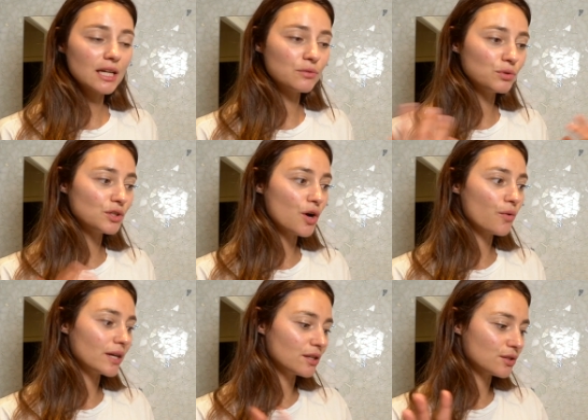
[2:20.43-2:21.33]
it would
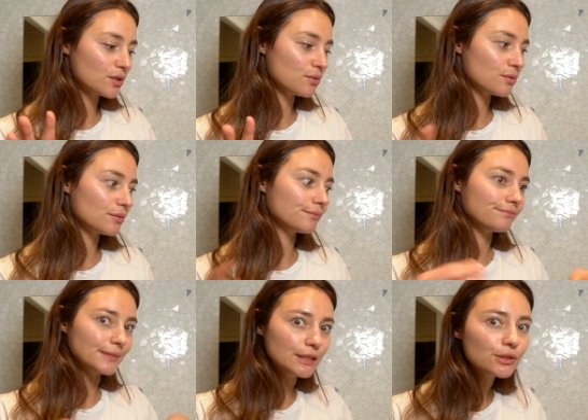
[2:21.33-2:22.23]
go into
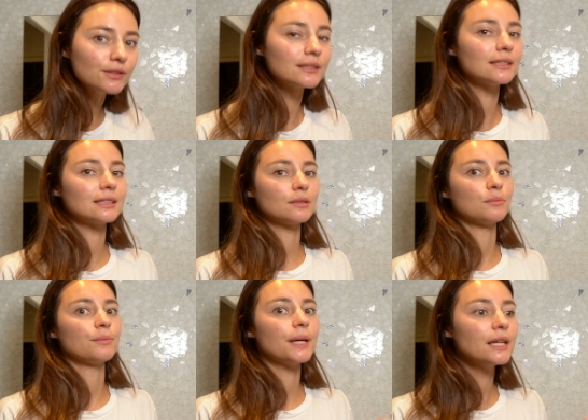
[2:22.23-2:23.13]
your system,